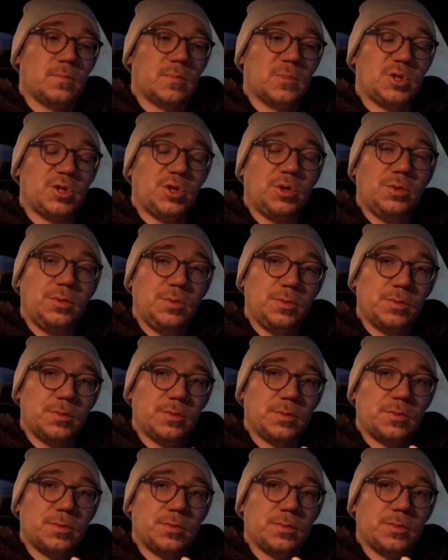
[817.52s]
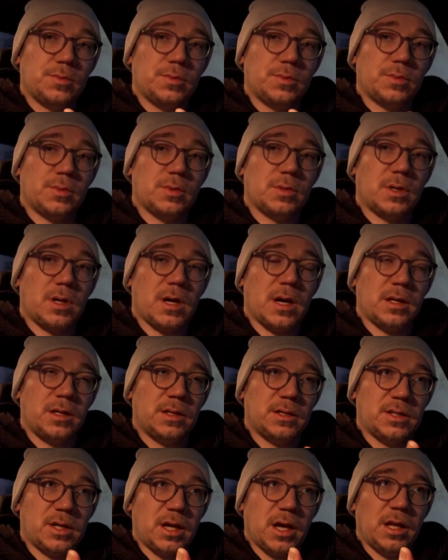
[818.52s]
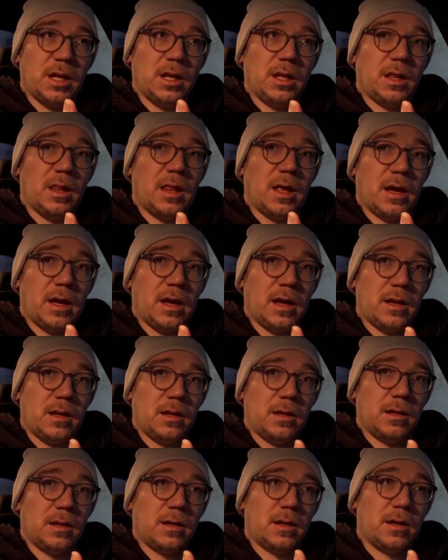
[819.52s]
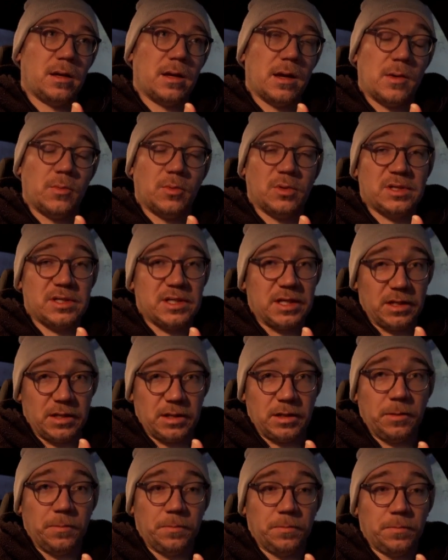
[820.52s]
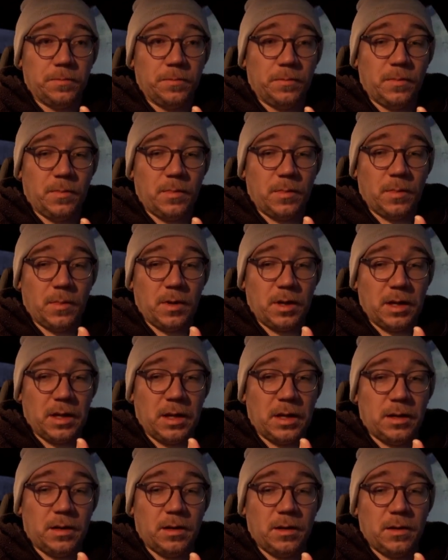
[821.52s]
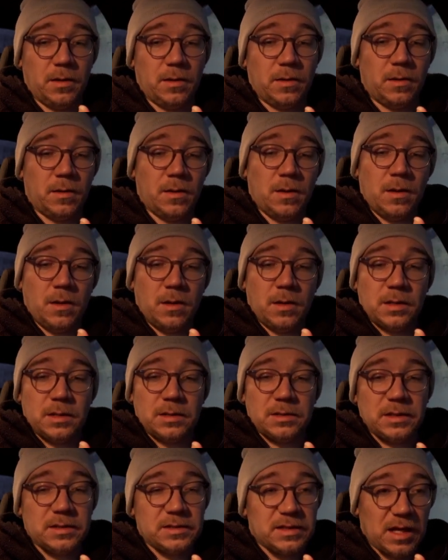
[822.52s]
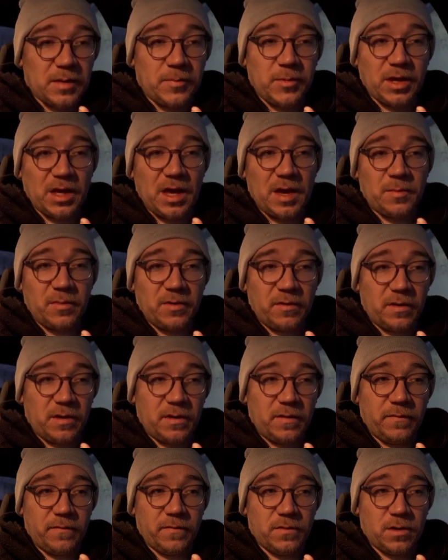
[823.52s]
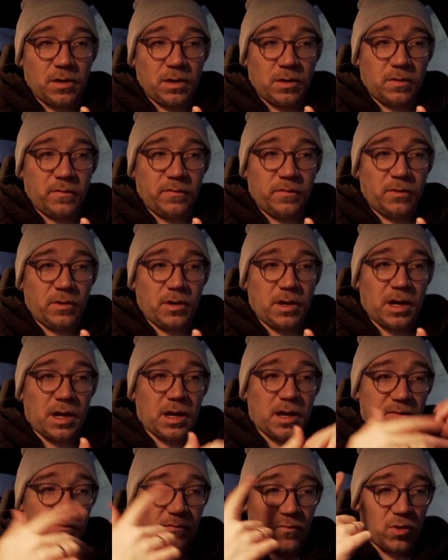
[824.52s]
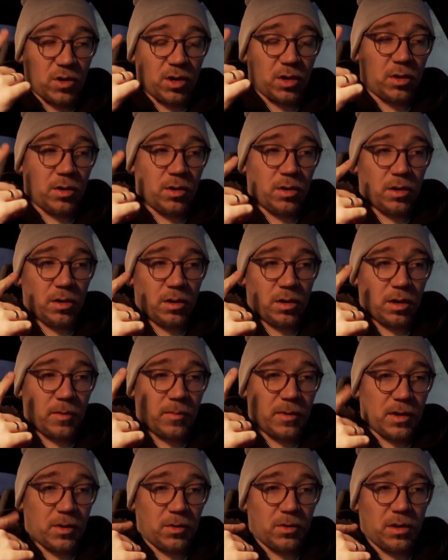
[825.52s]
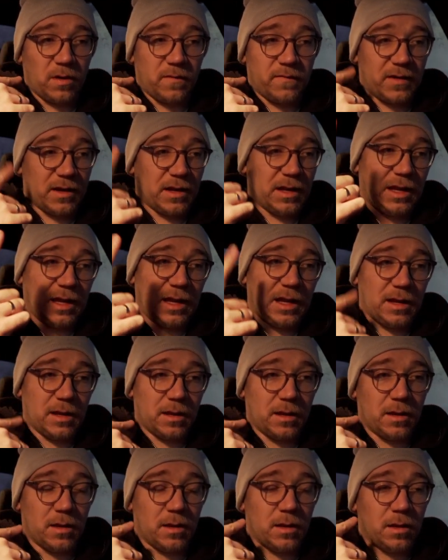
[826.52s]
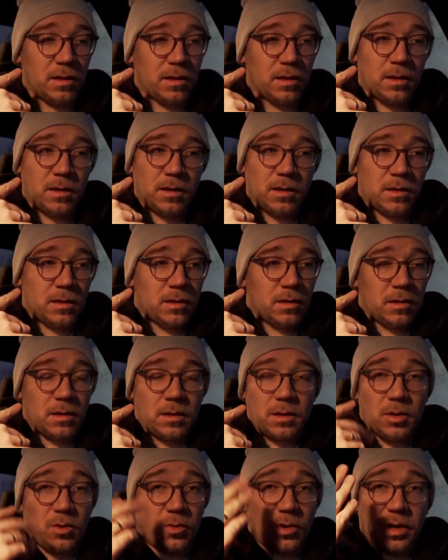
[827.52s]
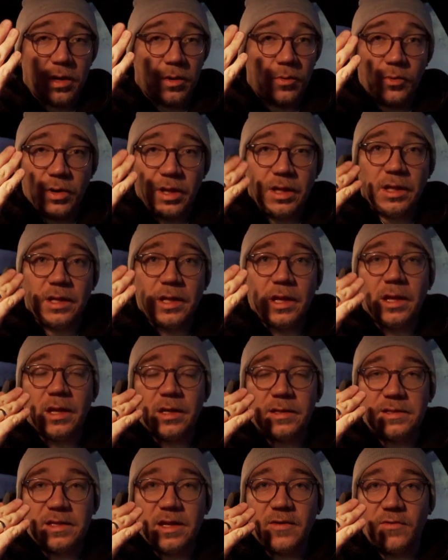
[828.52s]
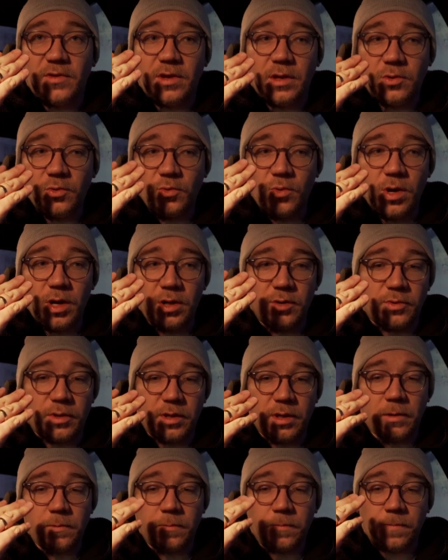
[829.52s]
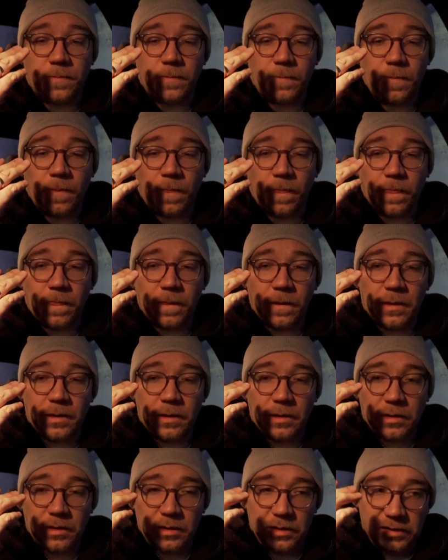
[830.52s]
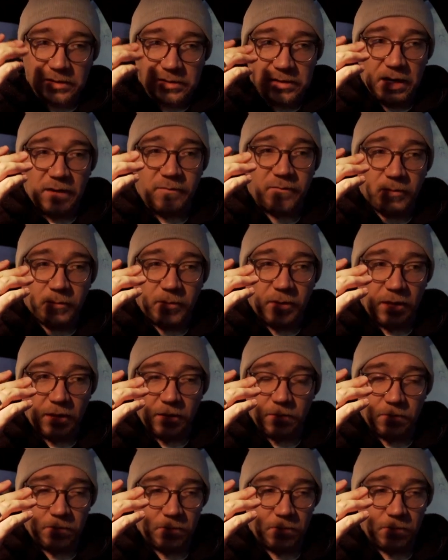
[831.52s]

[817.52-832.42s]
So I decided that I would sell it. And since I became a photographer, I have wondered about if do I really need a 70-200? Is that for me?